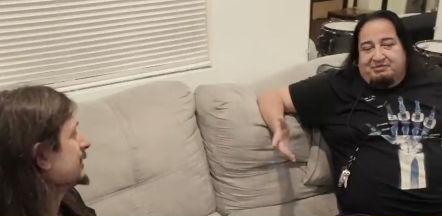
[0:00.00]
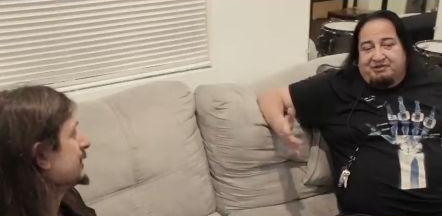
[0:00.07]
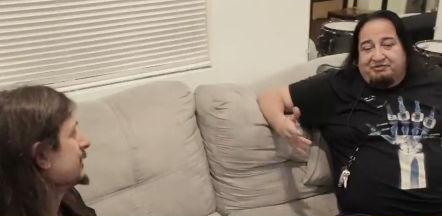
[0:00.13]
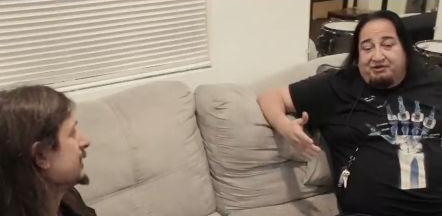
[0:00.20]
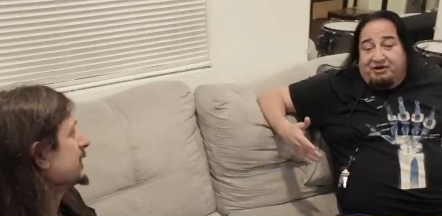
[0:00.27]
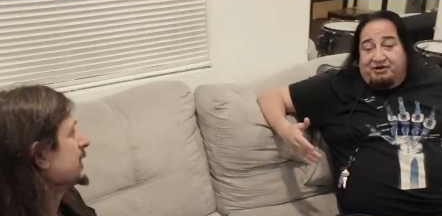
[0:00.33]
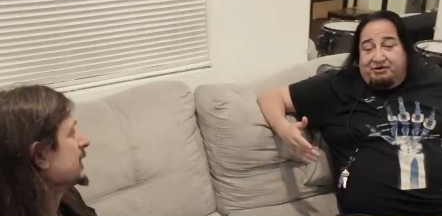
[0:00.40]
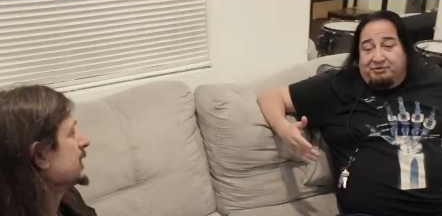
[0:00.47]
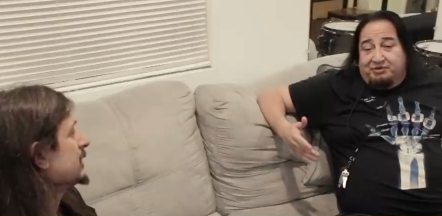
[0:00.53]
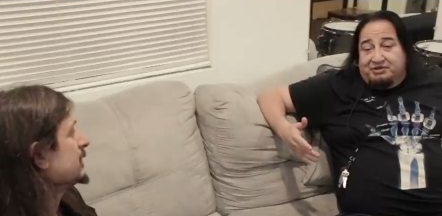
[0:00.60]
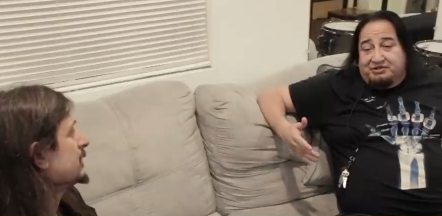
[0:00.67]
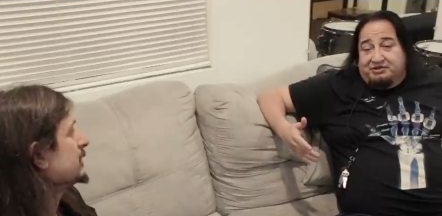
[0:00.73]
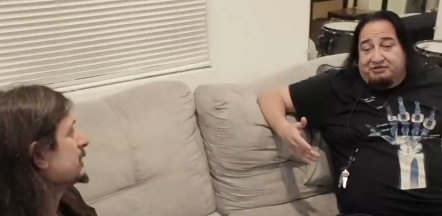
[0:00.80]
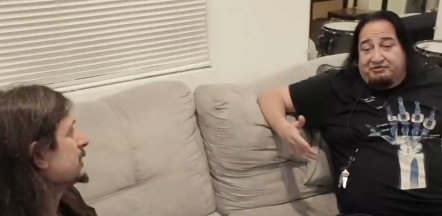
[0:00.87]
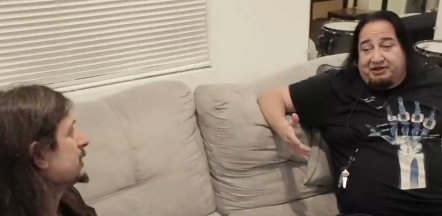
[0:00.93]
Speaker 1: My father
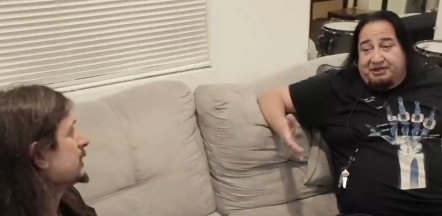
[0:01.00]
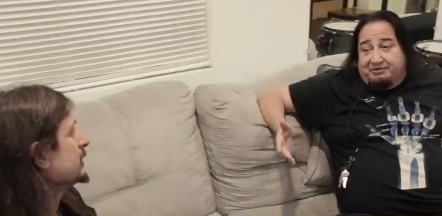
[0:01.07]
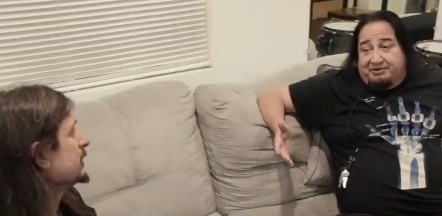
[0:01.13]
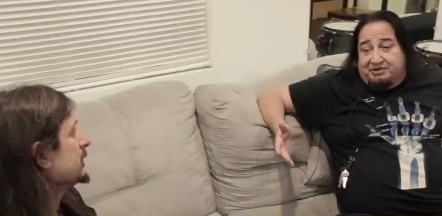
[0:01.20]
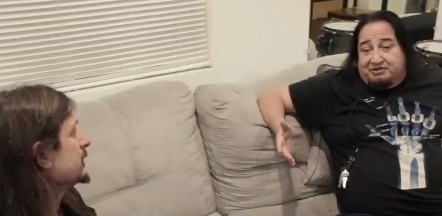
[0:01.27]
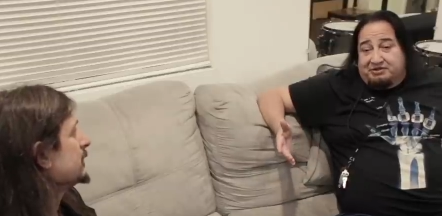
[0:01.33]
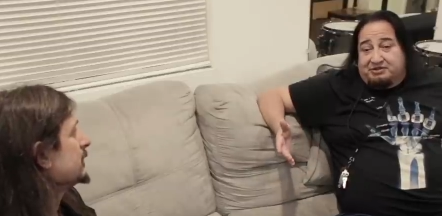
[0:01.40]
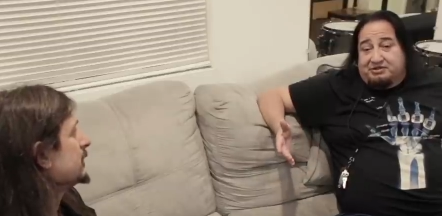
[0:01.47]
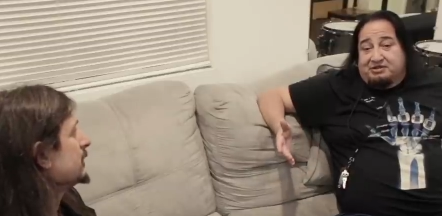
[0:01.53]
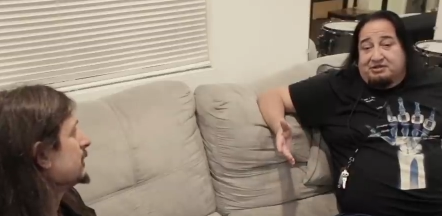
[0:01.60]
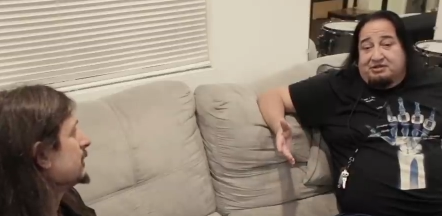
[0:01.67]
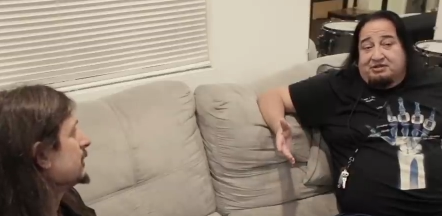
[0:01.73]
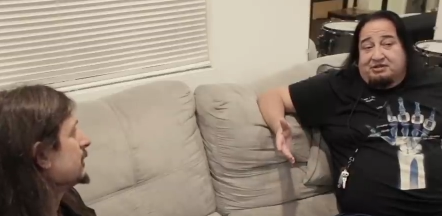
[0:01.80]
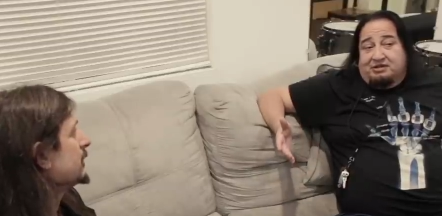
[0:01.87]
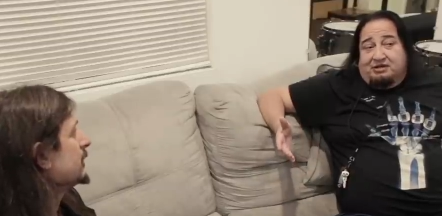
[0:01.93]
was a famous
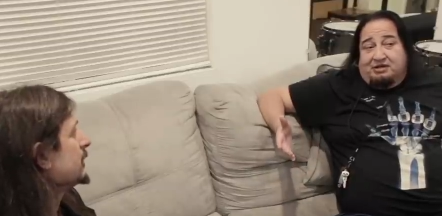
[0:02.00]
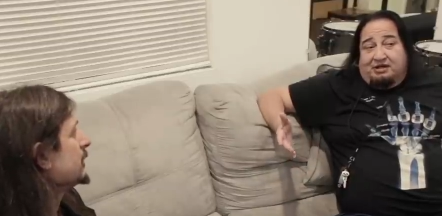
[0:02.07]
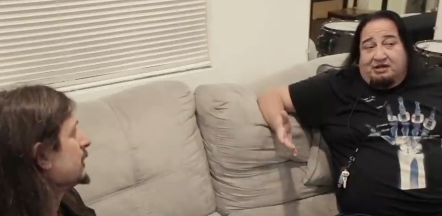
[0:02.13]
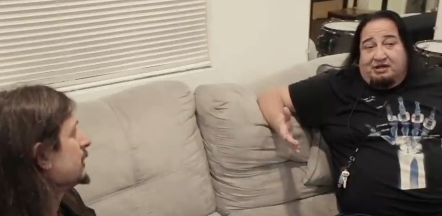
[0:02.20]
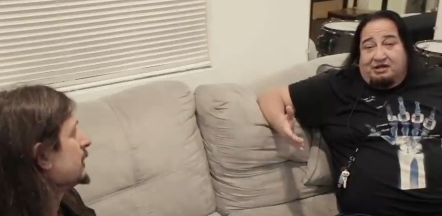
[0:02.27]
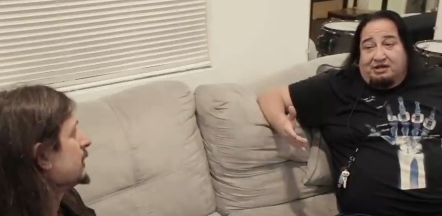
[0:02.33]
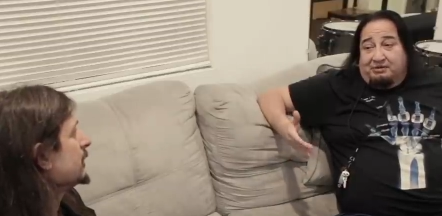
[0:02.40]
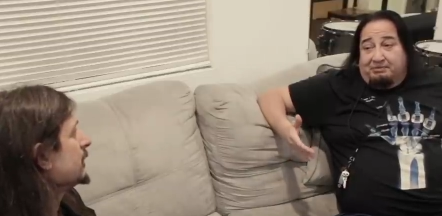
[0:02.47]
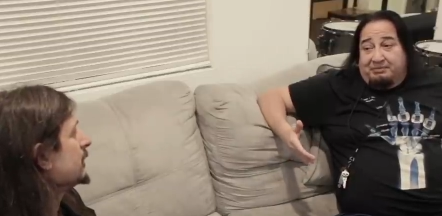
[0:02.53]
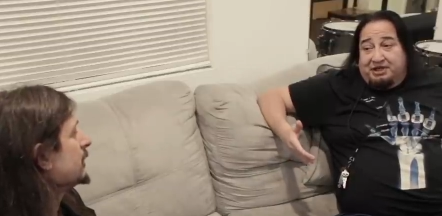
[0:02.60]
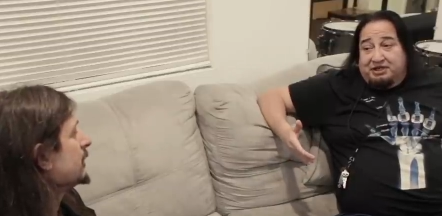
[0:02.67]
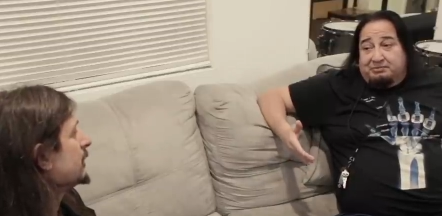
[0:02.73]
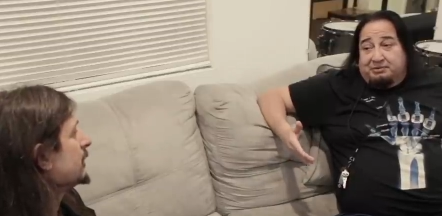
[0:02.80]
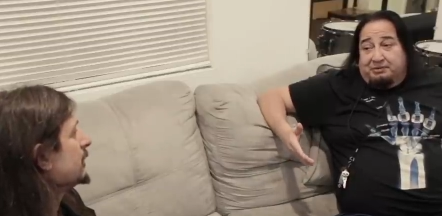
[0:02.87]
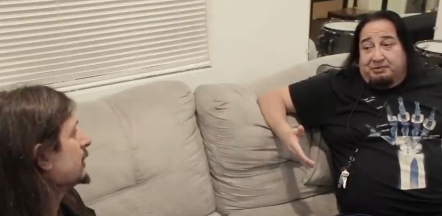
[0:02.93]
Um,
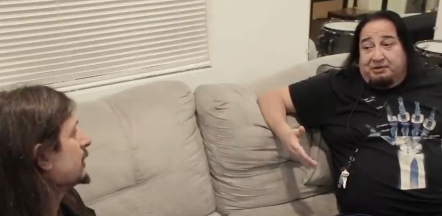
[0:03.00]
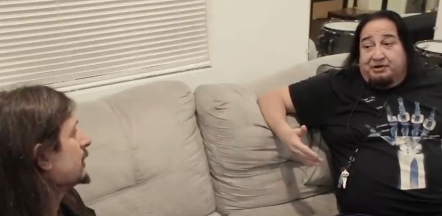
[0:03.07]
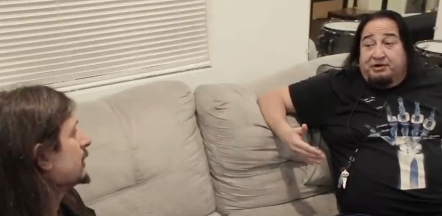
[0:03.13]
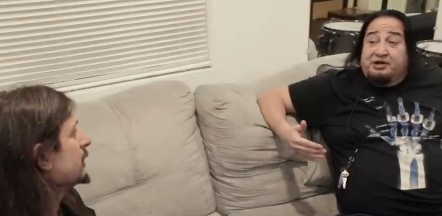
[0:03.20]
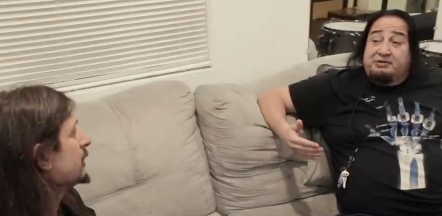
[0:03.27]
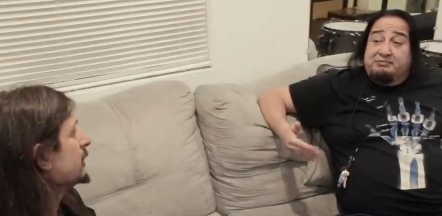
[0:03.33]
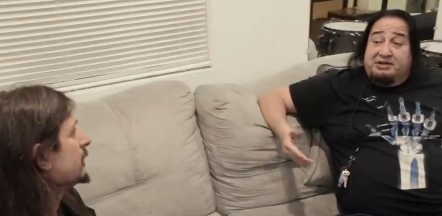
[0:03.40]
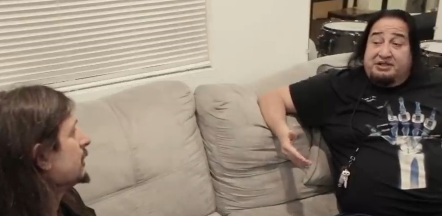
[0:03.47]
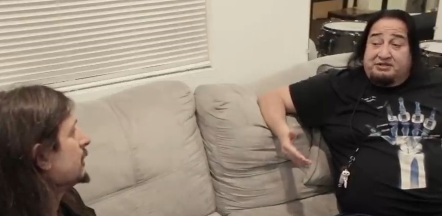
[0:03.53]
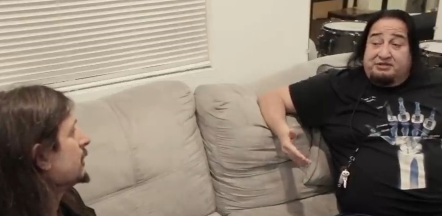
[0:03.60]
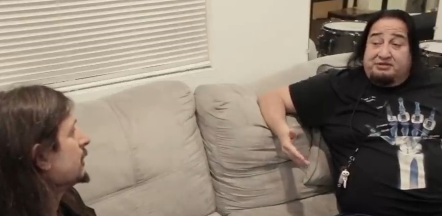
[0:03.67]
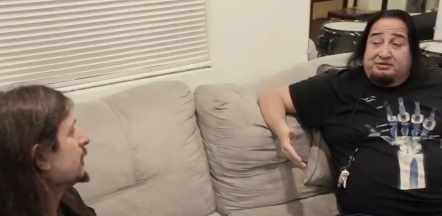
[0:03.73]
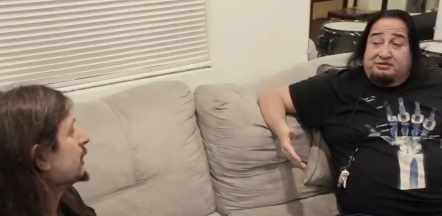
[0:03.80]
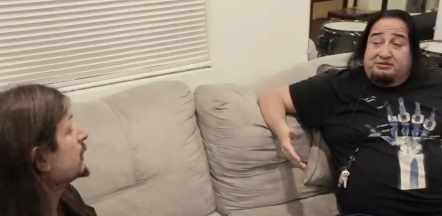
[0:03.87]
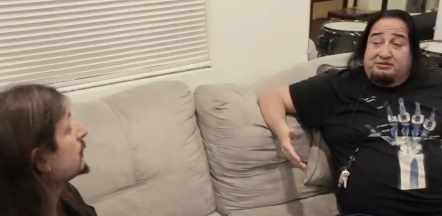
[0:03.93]
baseball player in
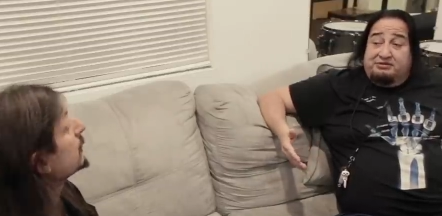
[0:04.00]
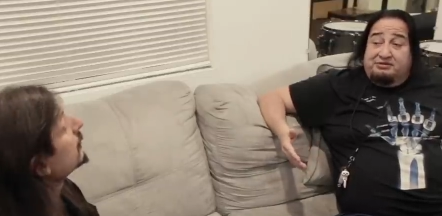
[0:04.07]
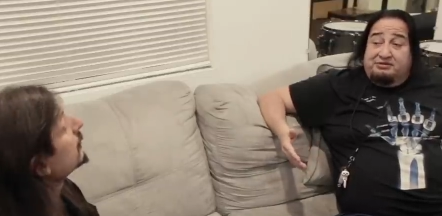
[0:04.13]
Mexico.